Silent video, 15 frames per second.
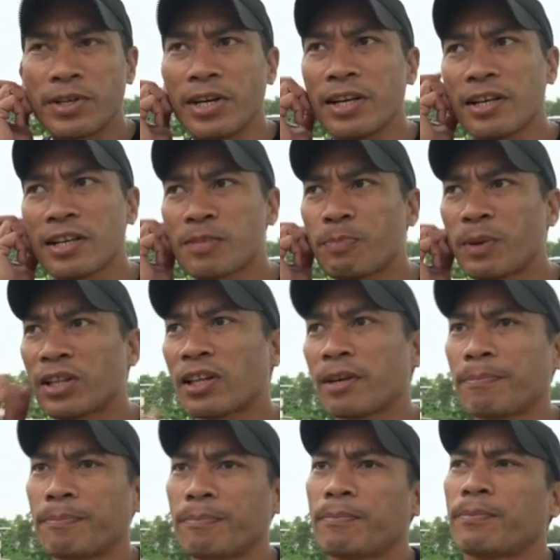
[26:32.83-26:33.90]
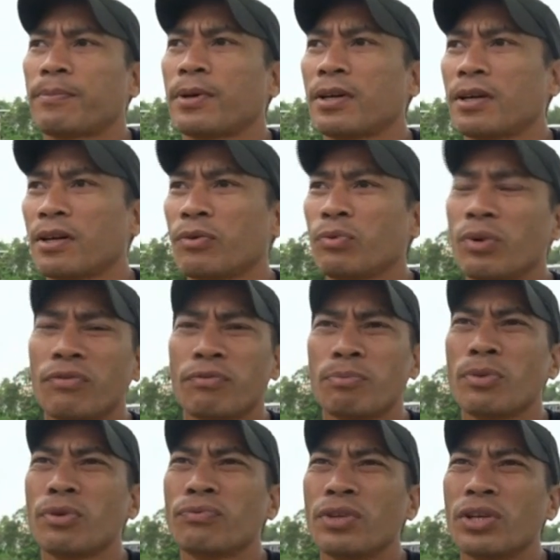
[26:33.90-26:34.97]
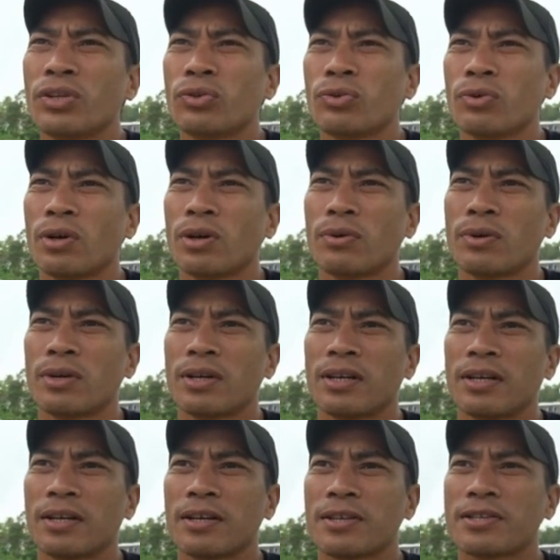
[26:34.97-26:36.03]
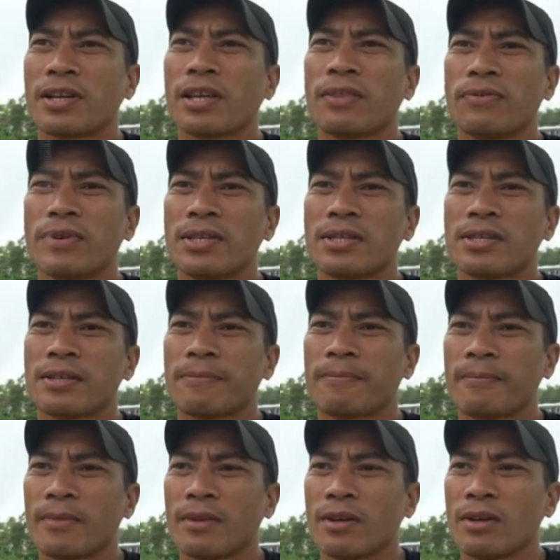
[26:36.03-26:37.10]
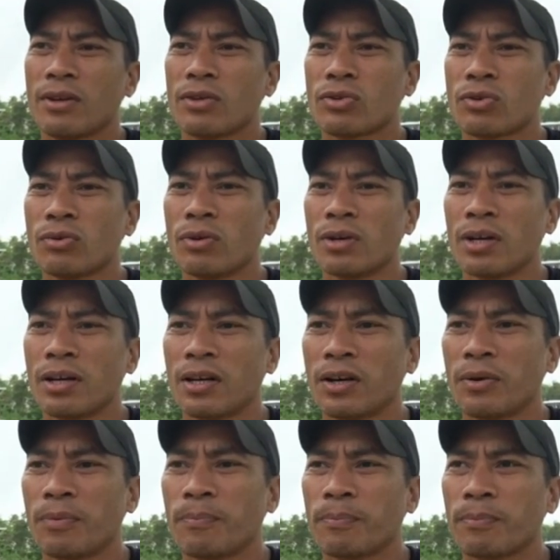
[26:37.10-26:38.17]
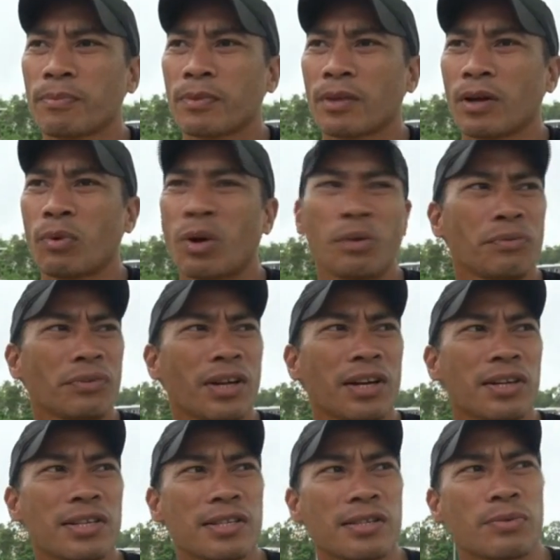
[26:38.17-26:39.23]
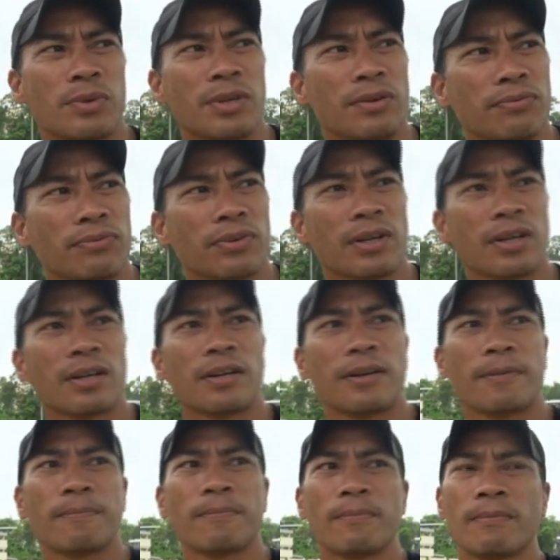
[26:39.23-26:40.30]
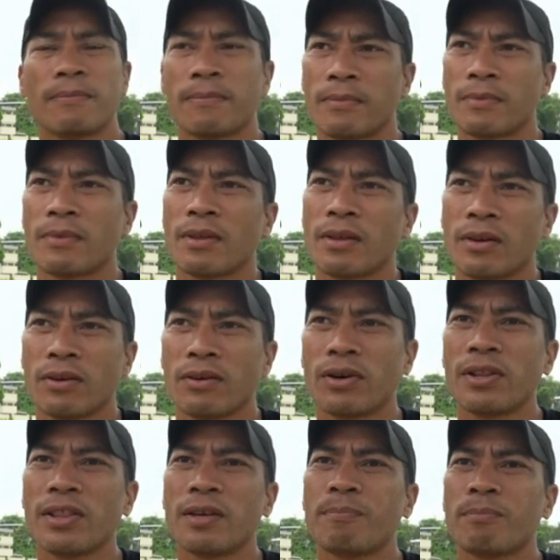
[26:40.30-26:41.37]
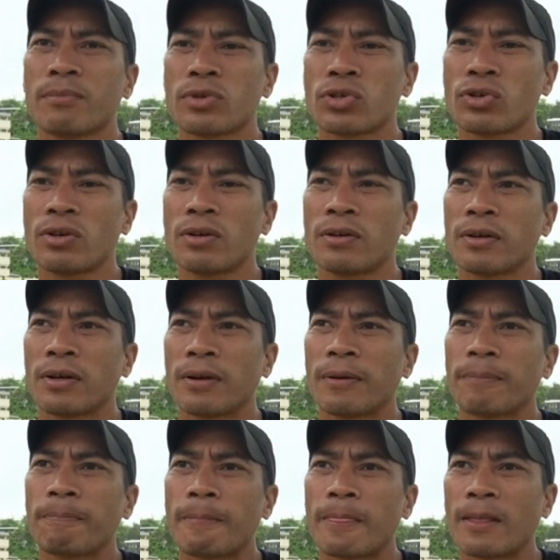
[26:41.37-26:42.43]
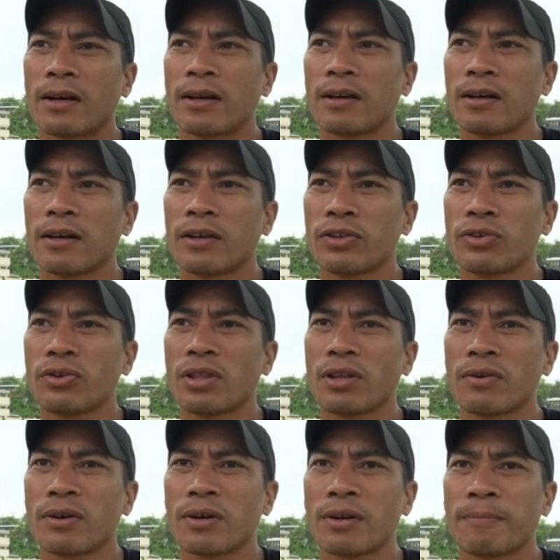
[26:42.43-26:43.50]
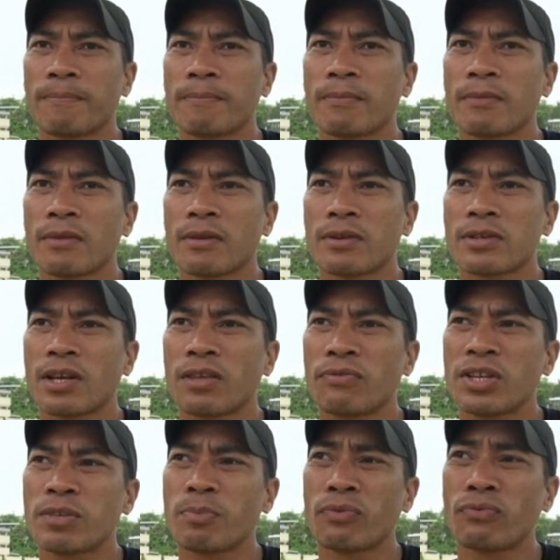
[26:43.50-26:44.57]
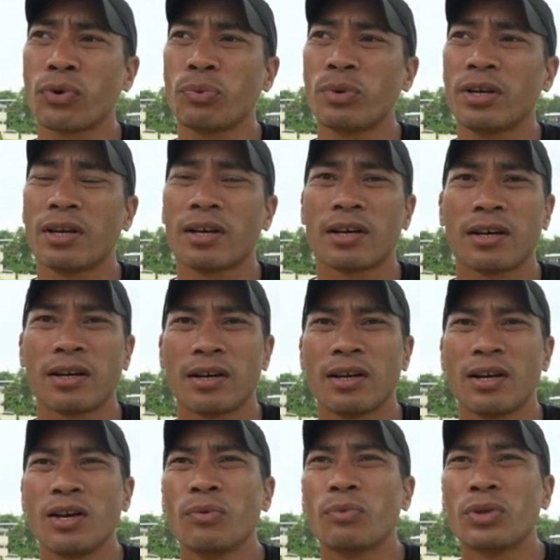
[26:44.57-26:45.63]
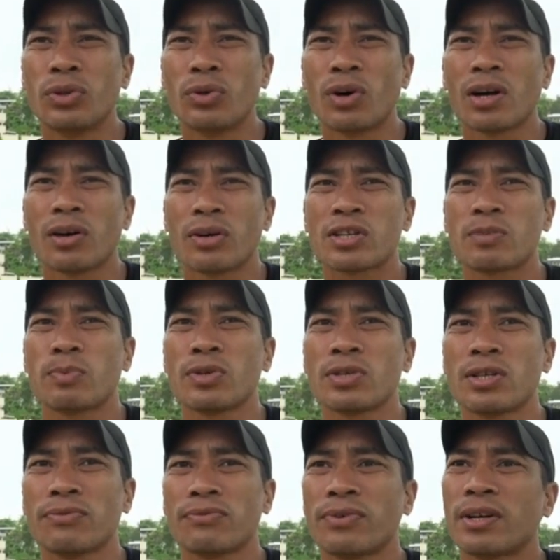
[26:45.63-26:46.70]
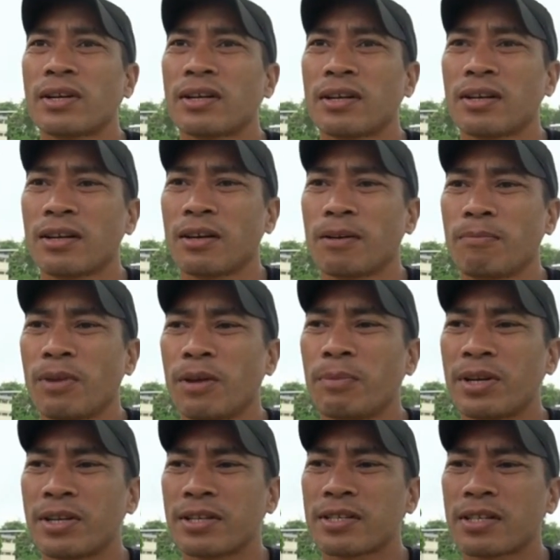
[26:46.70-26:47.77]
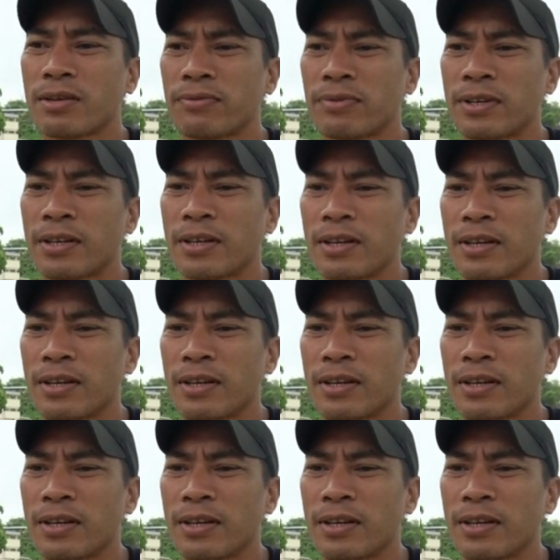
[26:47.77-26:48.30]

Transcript: Training has picked up. We've moved into our strength phase. So what we've done is we've gotten them strong during the strength phase before we do a lot of explosive and plyometric stuff.